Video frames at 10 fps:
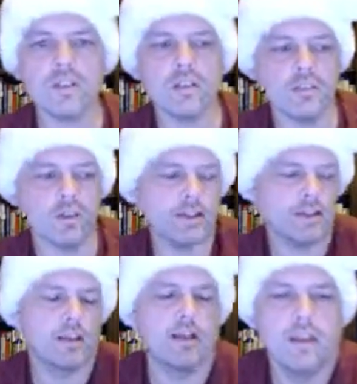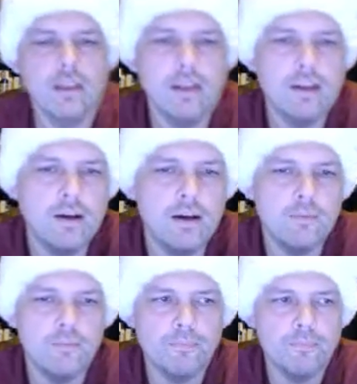So that
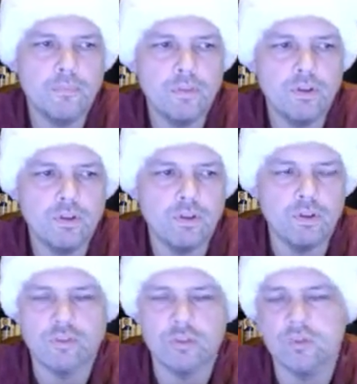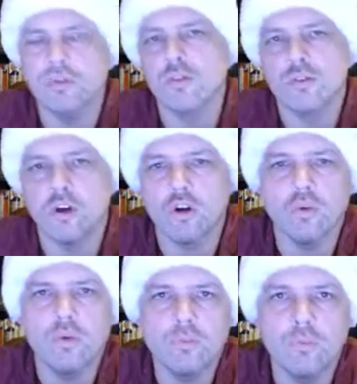so there was an article